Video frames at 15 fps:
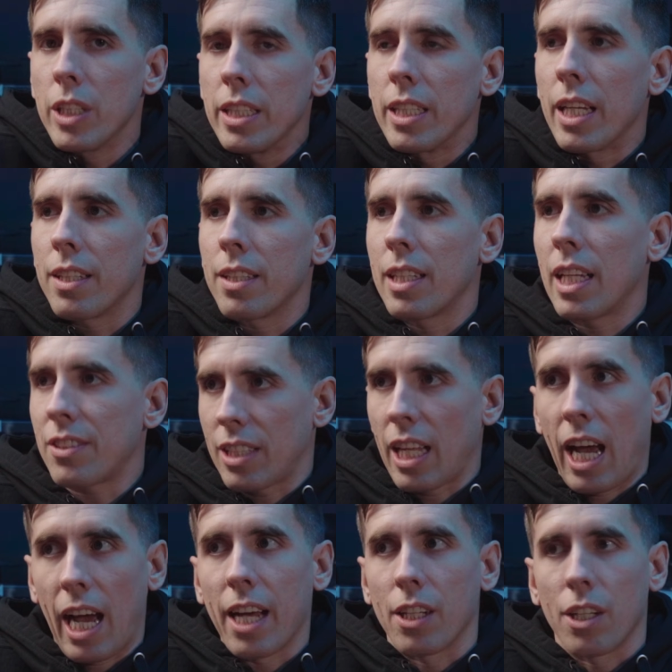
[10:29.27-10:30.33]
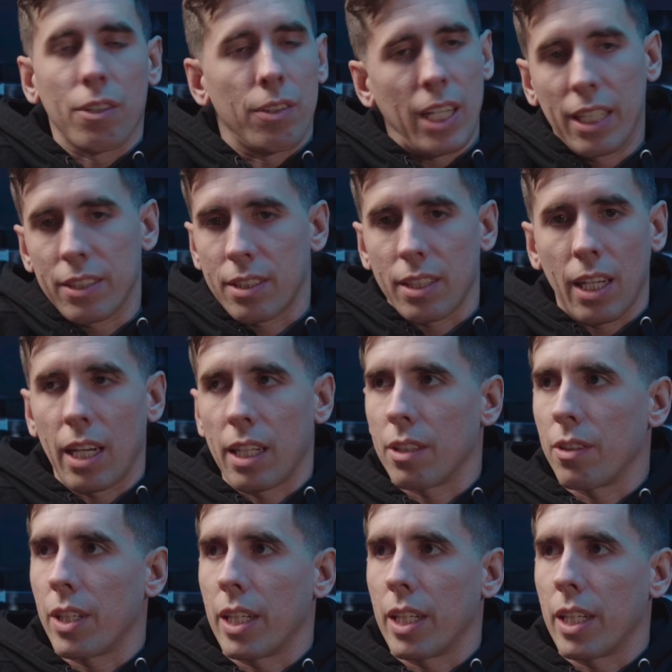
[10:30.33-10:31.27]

need that's the high-low. That's the high-low,